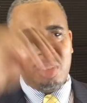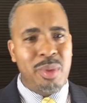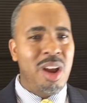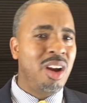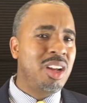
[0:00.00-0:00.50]
of
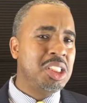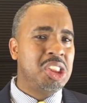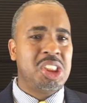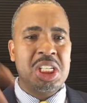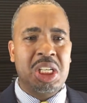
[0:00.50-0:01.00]
America,
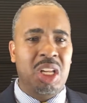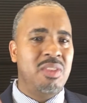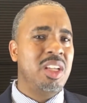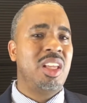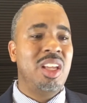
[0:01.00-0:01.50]
seal,
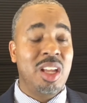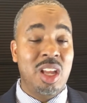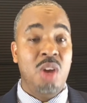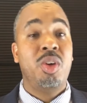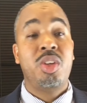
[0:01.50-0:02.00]
everything
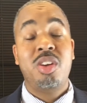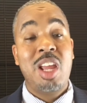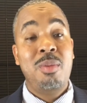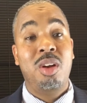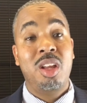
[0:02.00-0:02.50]
with your
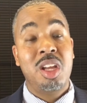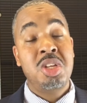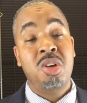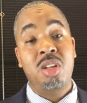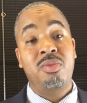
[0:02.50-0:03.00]
name on it.
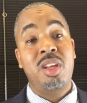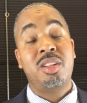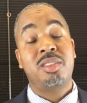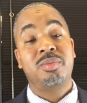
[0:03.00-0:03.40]
You're an inventor.